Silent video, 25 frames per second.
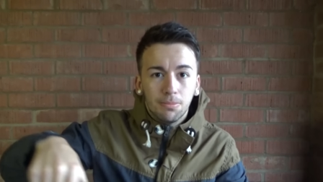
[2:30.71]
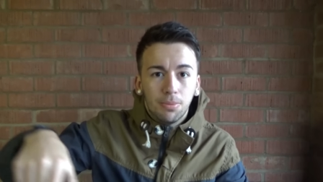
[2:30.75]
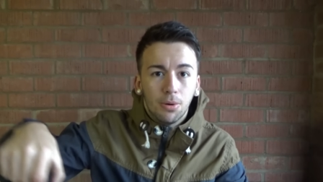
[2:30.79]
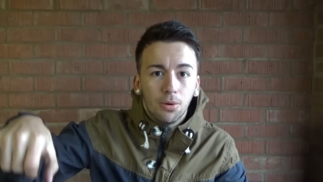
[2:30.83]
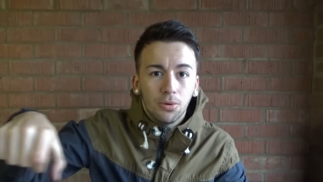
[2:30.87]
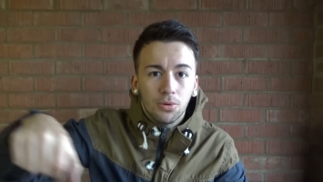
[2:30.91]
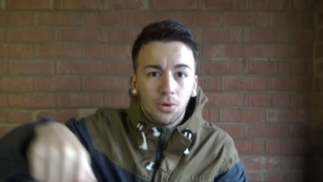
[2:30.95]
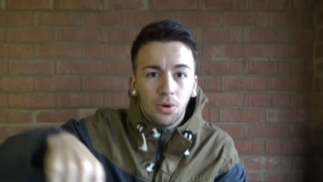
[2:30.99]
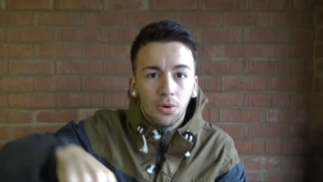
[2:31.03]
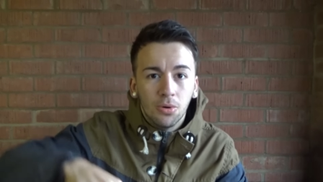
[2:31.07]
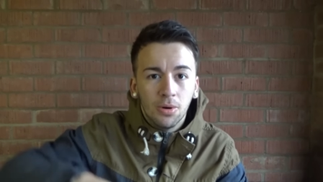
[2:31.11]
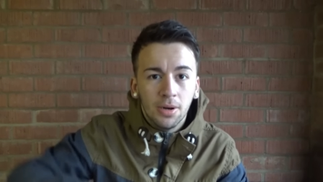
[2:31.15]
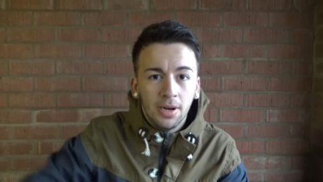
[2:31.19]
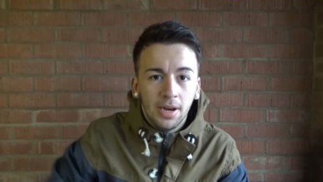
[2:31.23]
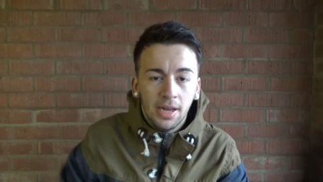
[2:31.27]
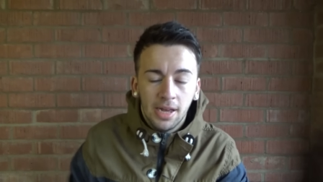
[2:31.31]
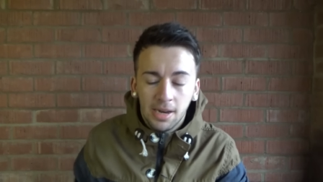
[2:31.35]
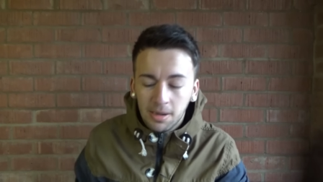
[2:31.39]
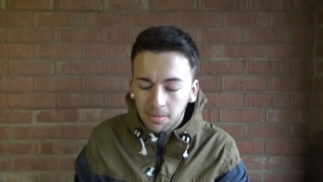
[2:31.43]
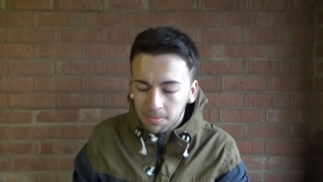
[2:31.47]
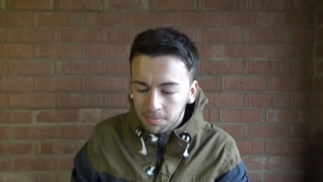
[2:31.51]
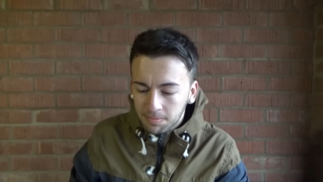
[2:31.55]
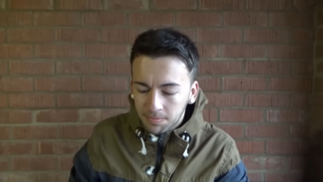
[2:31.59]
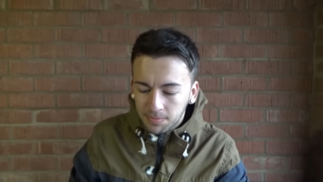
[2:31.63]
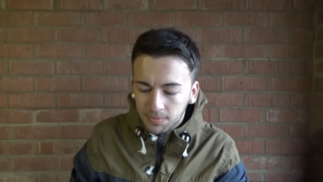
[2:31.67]
Pulled coolant
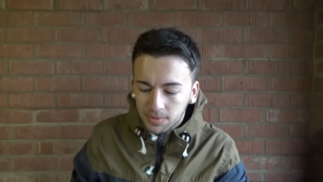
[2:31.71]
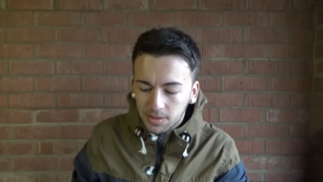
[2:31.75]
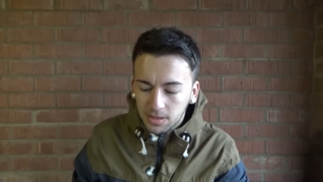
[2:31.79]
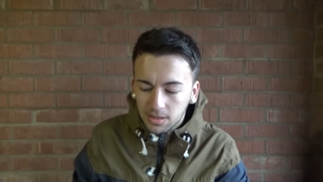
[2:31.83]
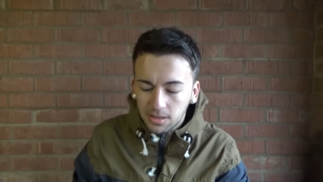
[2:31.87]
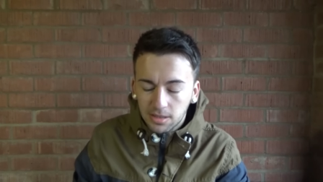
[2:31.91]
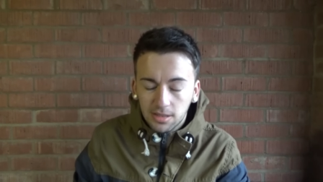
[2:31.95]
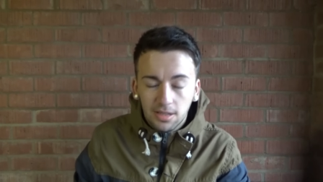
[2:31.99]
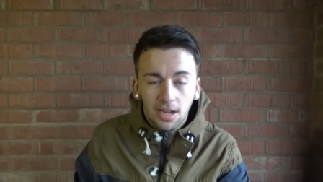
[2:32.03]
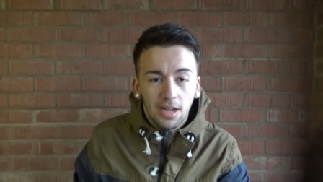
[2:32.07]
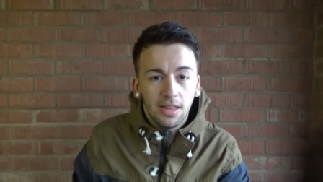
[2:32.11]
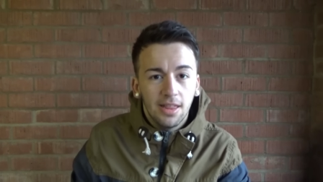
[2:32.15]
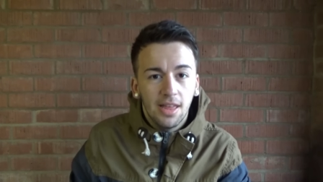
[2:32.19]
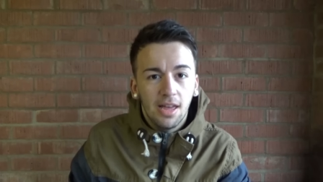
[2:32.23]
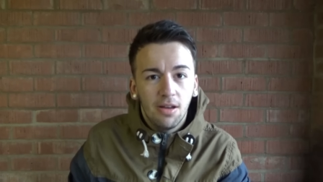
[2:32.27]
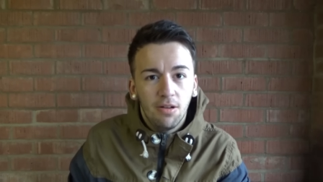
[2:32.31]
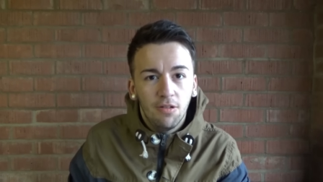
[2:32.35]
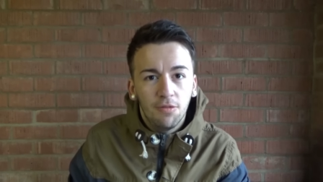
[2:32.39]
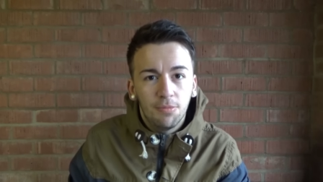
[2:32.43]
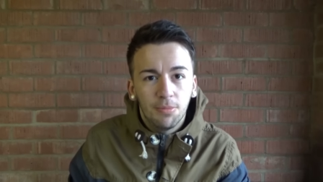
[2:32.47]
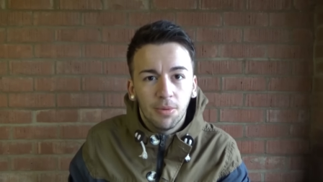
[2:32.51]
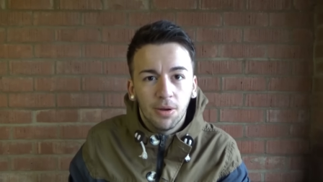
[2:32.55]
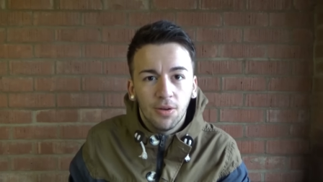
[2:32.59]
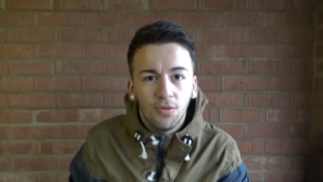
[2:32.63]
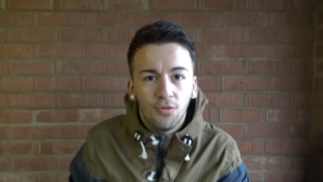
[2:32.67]
in, sat there
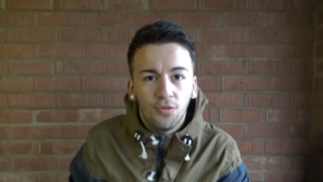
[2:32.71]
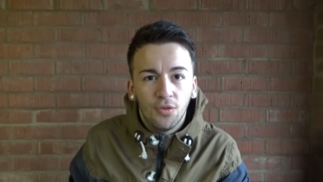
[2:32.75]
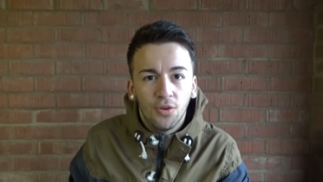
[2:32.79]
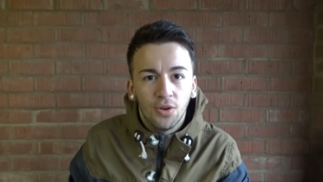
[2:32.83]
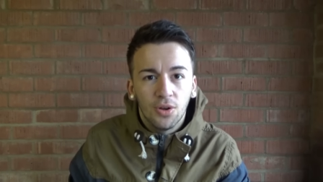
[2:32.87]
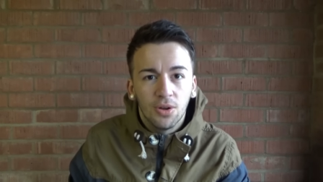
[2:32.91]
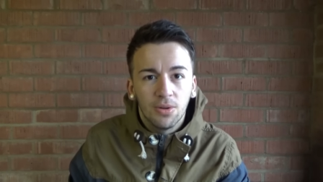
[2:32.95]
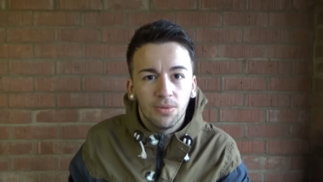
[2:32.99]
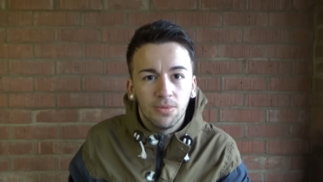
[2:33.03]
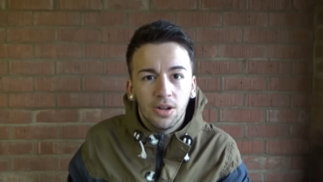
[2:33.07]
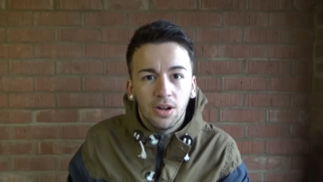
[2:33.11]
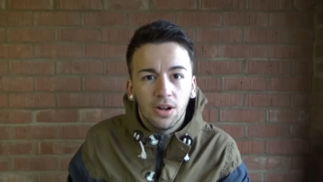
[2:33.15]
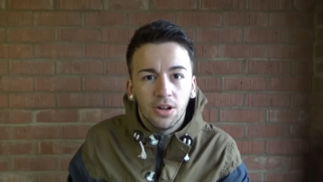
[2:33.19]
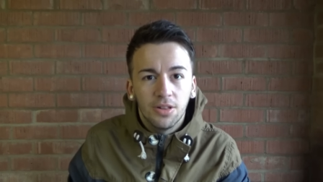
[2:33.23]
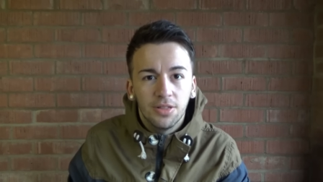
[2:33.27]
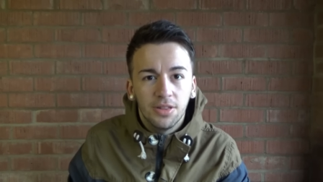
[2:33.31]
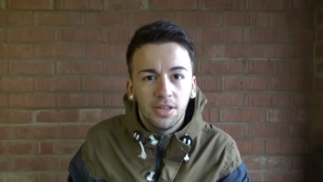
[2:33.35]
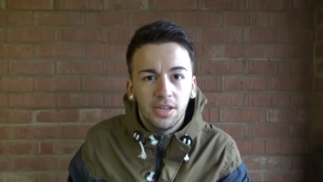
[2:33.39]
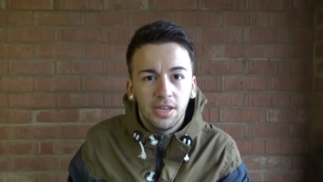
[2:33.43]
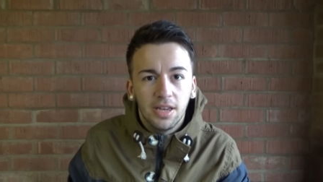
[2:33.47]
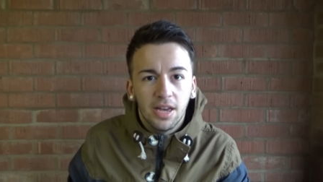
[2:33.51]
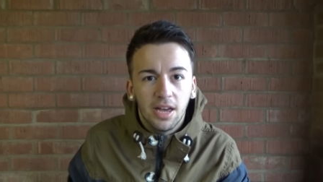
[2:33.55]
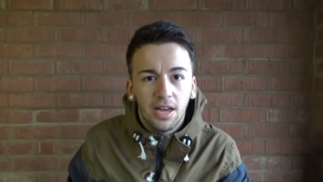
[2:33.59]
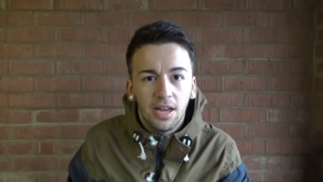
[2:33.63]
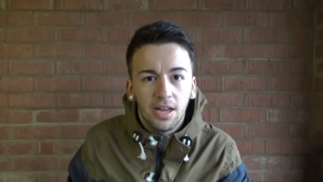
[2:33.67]
with my foot on
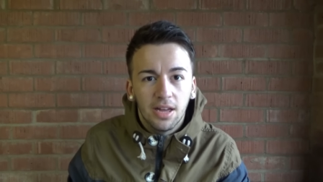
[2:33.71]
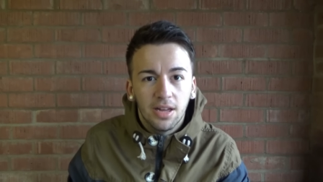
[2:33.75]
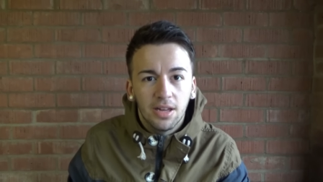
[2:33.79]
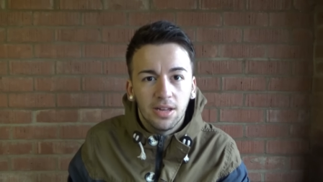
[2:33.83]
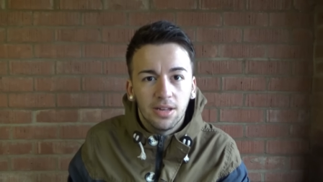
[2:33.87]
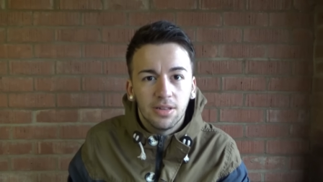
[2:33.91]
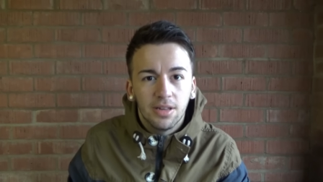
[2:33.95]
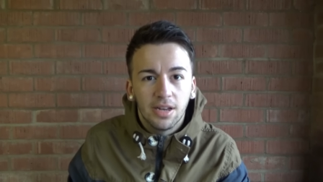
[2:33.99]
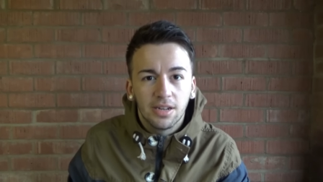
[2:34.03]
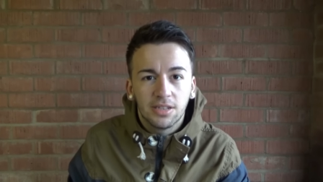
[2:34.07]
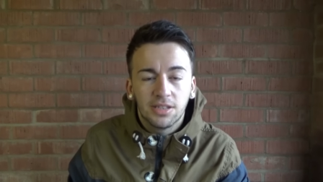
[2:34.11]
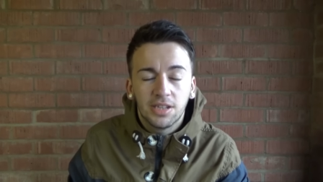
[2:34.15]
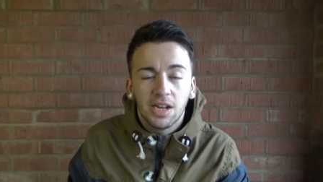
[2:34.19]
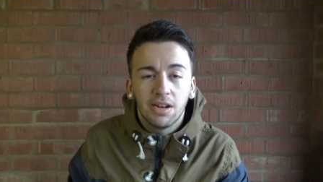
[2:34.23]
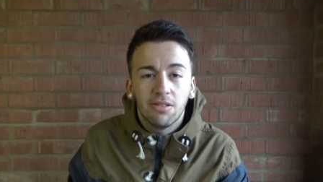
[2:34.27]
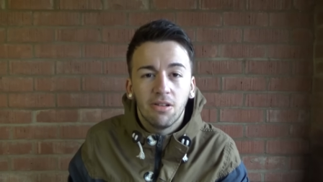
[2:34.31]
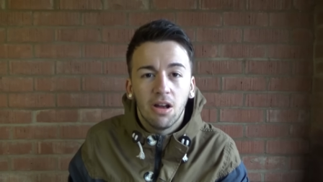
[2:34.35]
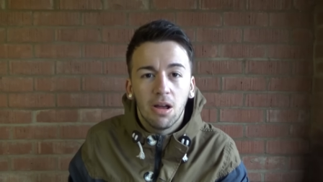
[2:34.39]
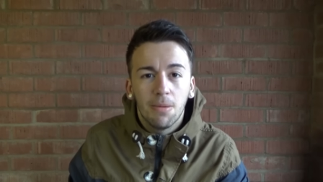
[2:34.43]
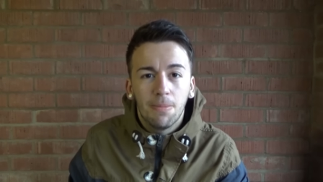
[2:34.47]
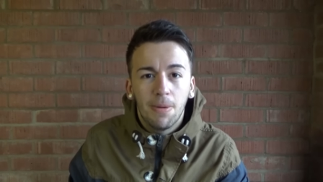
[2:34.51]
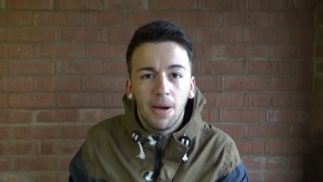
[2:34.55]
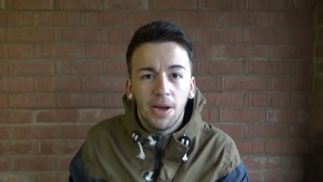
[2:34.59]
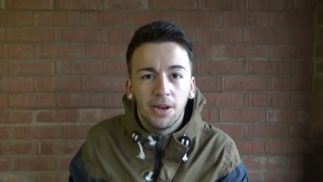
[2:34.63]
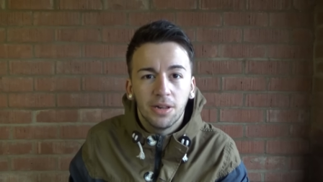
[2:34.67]
the
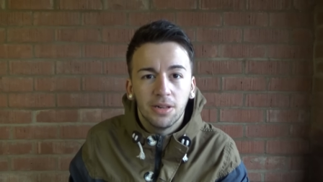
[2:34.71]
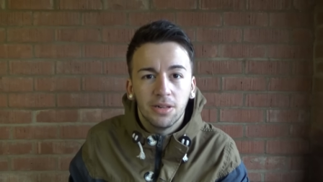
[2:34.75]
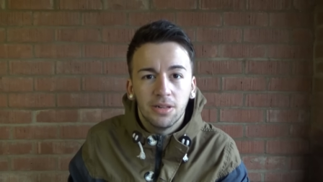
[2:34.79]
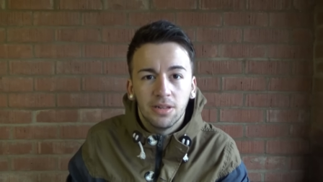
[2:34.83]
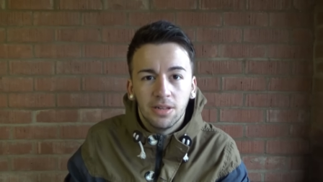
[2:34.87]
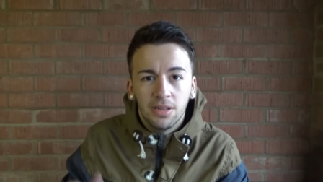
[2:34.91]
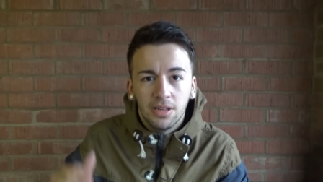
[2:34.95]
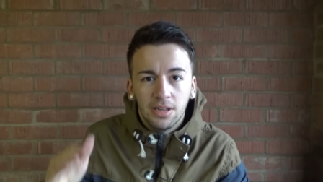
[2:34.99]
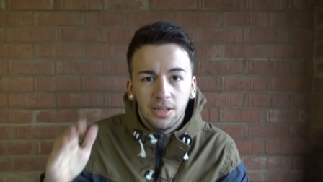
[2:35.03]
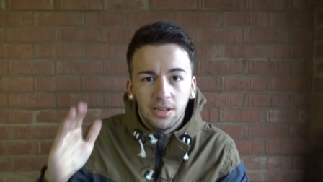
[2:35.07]
accelerator pedal,